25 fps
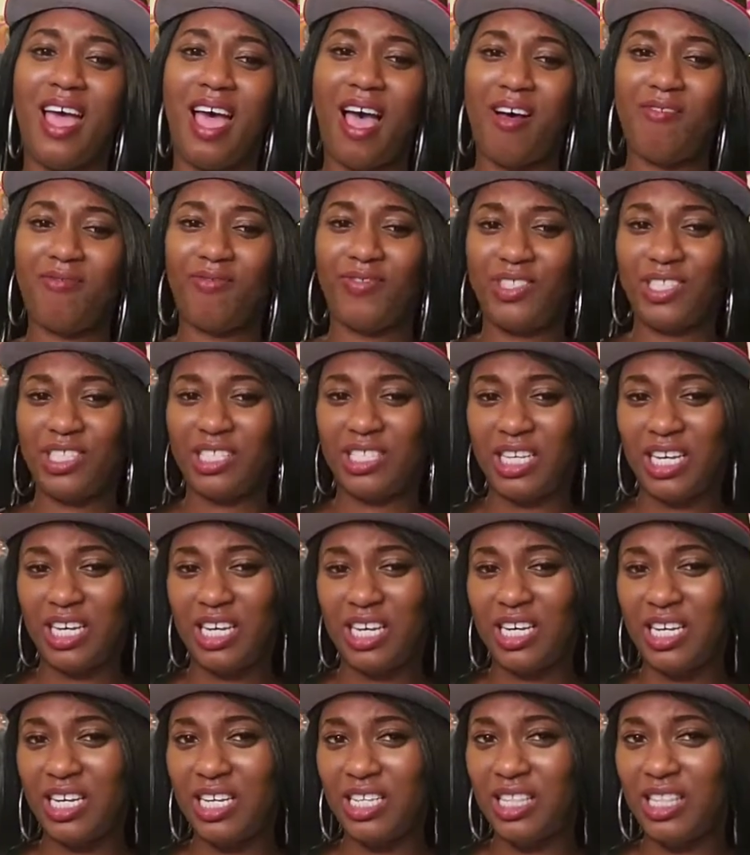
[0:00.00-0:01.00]
I
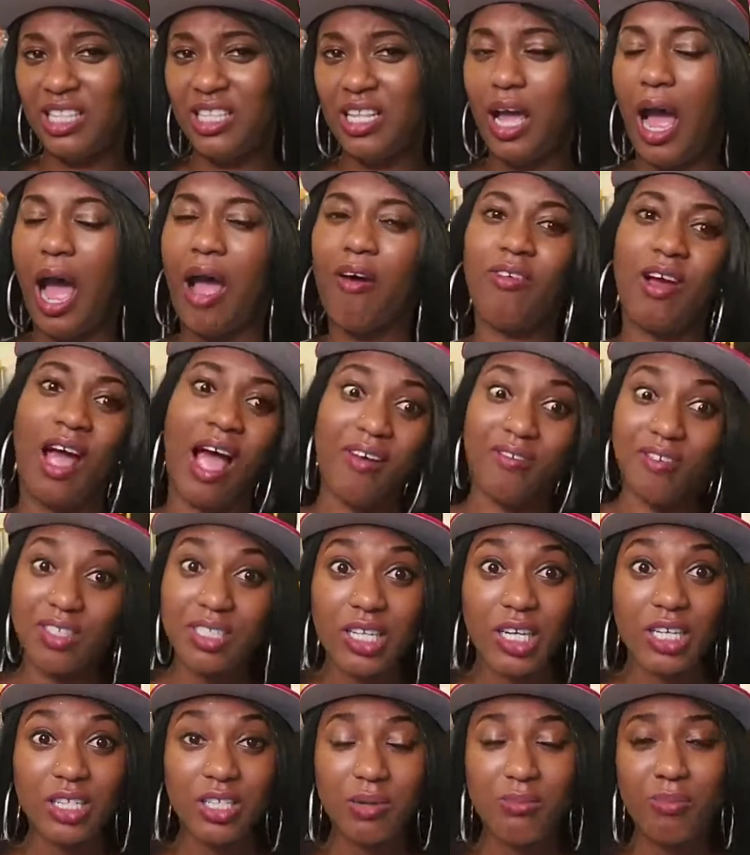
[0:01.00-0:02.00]
haven't
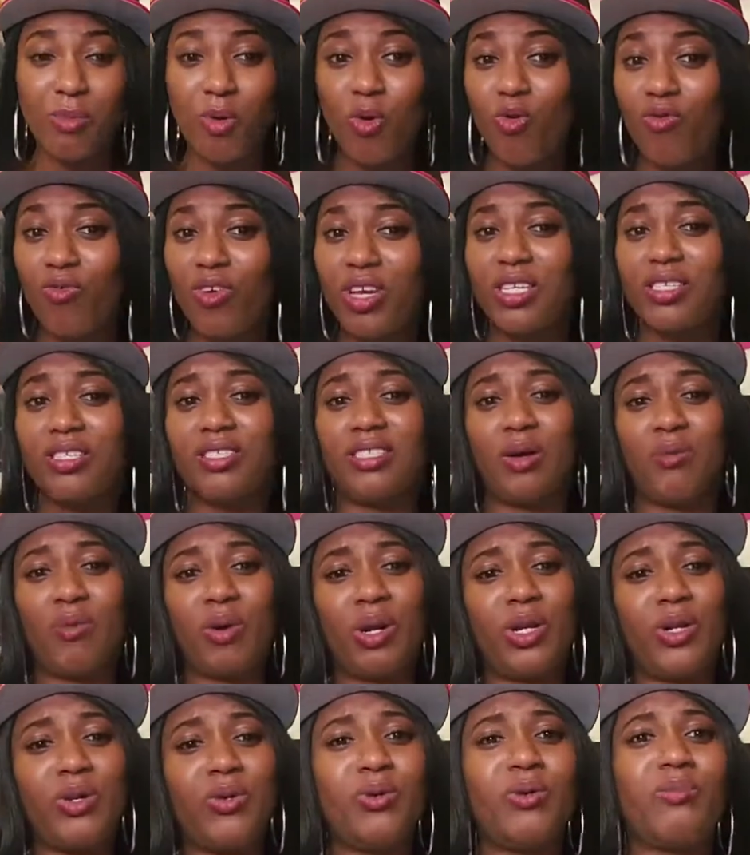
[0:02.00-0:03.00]
done the movies. I
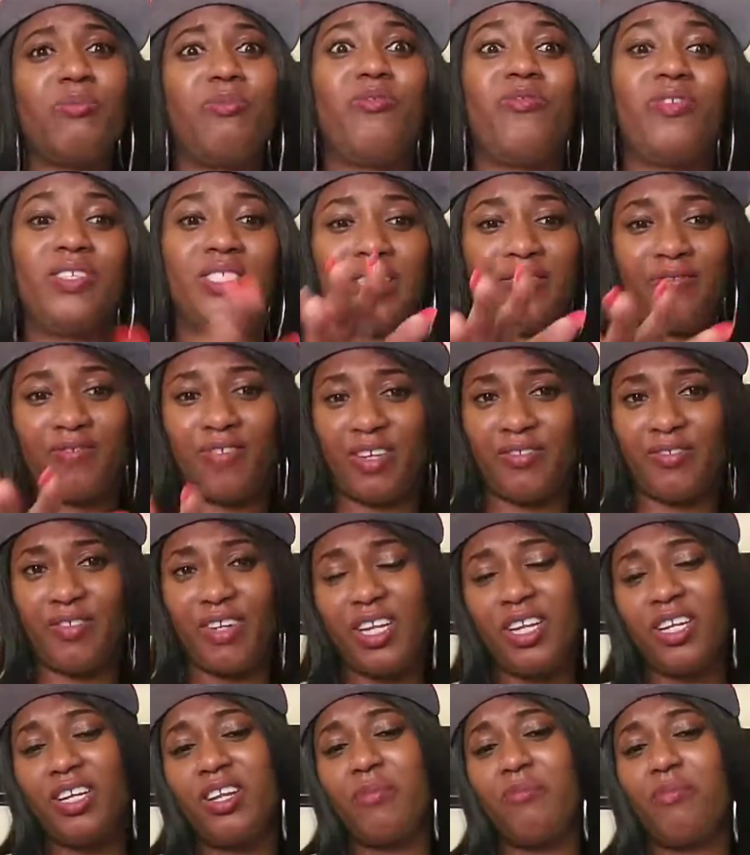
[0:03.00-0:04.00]
want to do the movies. I've
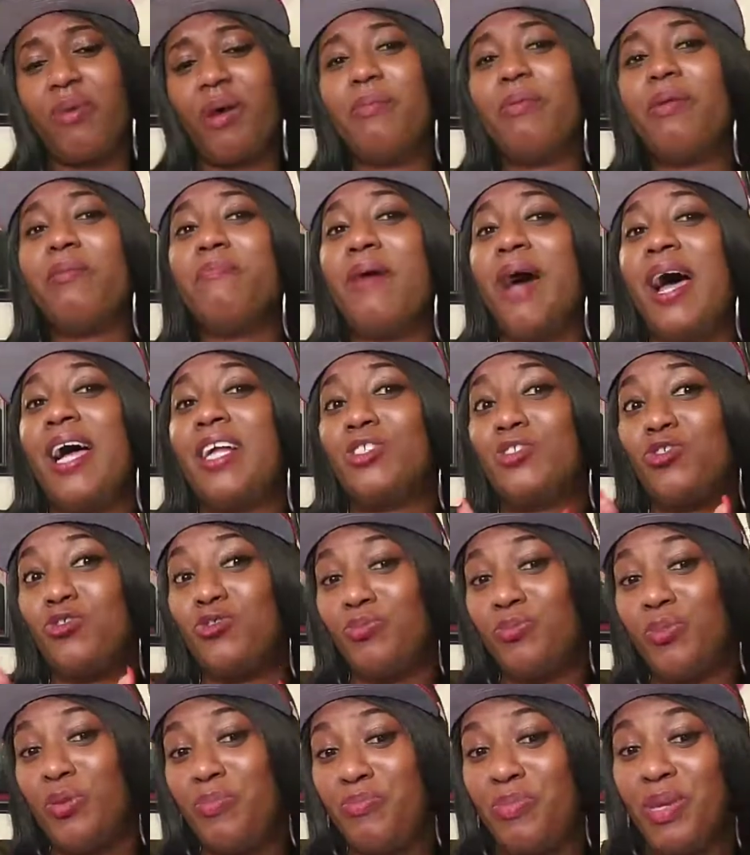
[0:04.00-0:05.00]
definitely done public
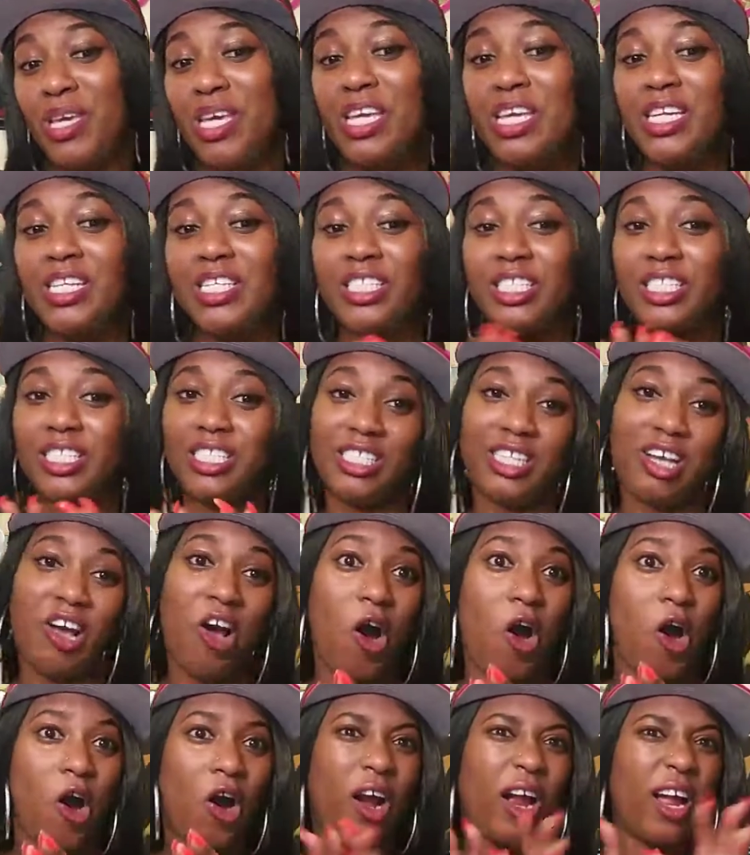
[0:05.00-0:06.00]
bathroom, the beach, the
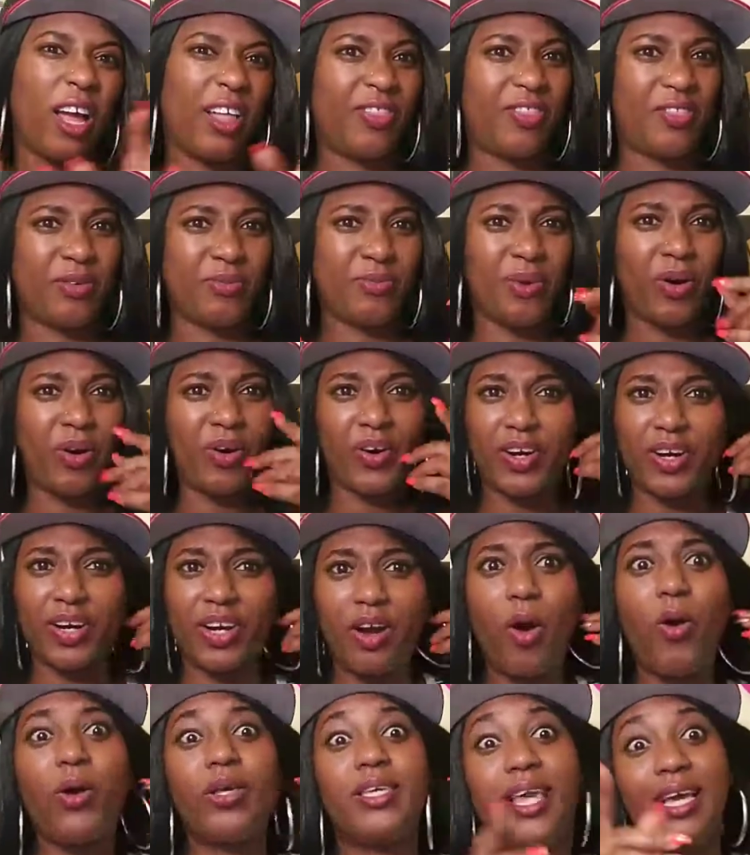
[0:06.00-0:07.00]
car, and the
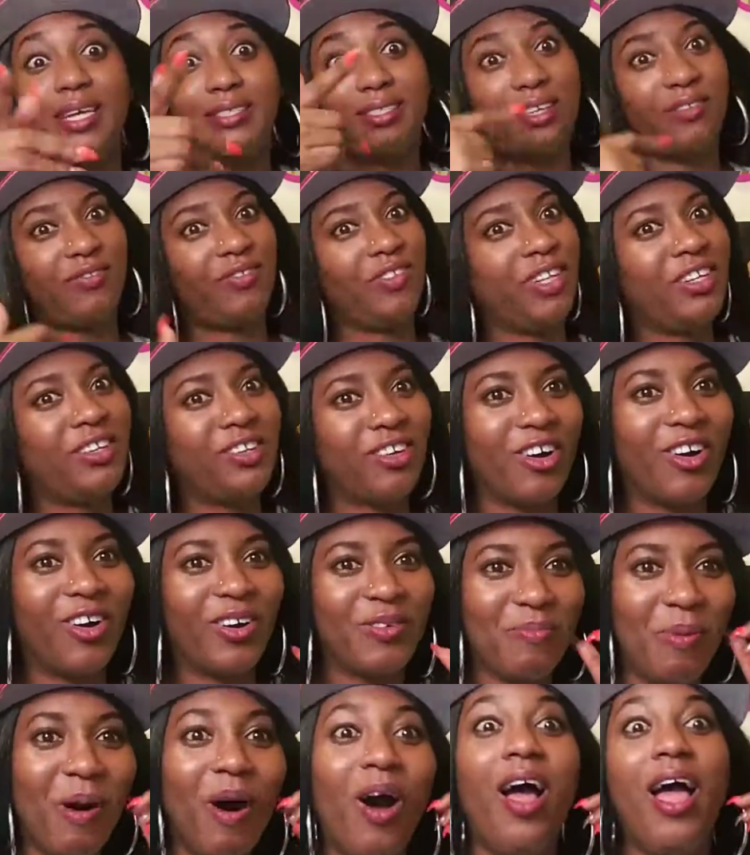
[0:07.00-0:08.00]
park. Oh yes, I've done the
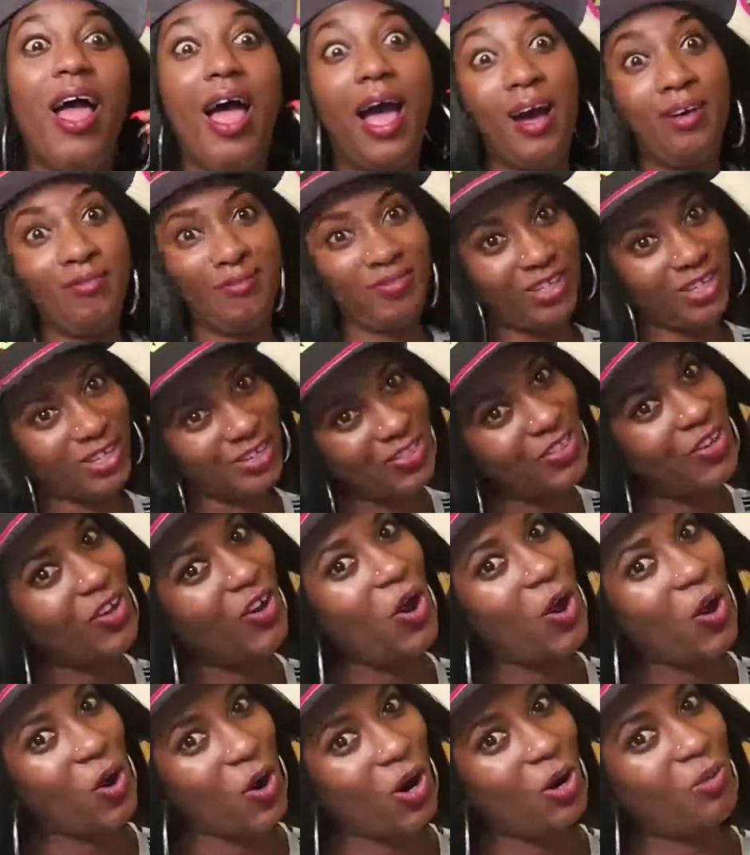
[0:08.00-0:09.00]
car. I've done the
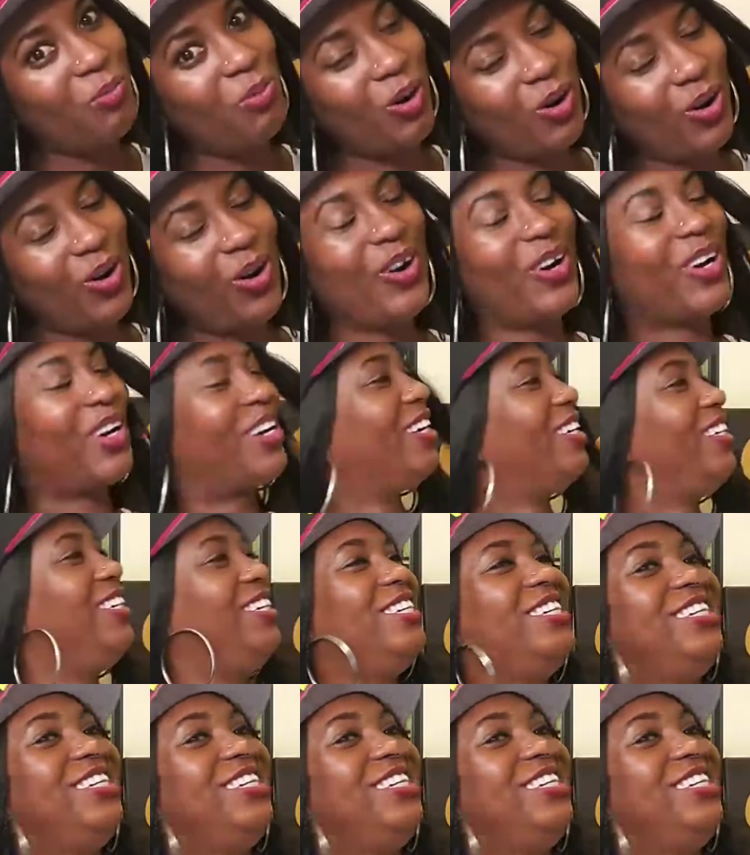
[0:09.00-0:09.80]
car park.